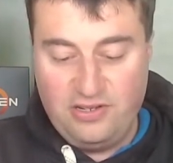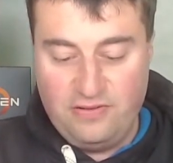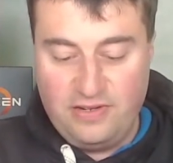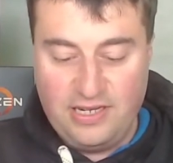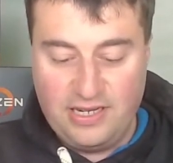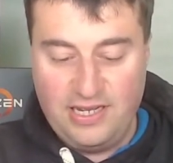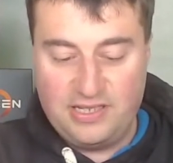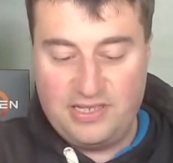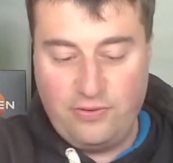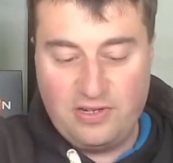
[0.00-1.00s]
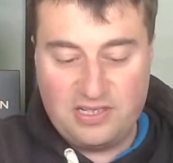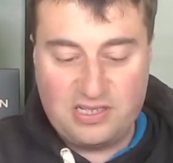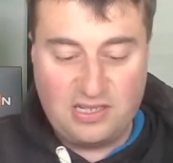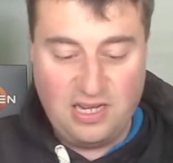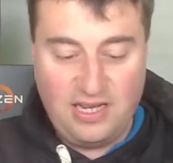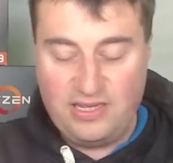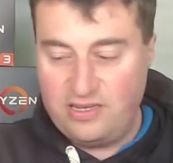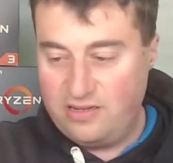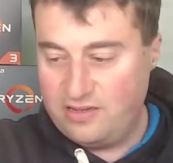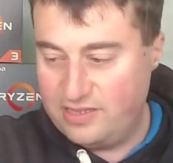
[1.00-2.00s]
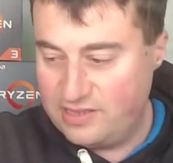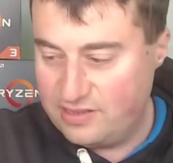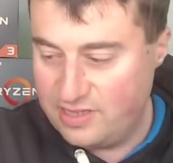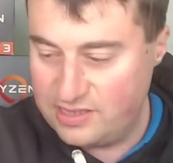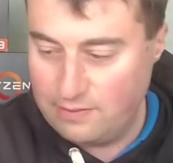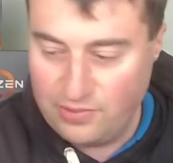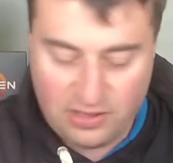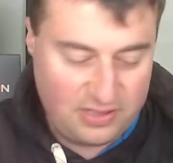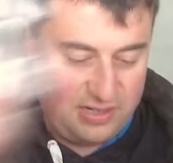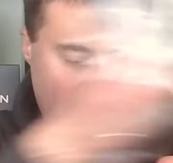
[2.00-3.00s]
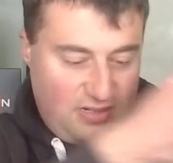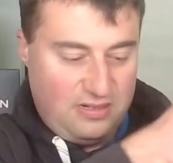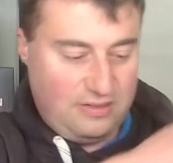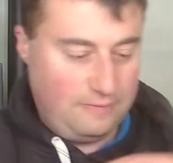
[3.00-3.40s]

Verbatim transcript: Really, let's see what it looks like. Let's let's unbox this.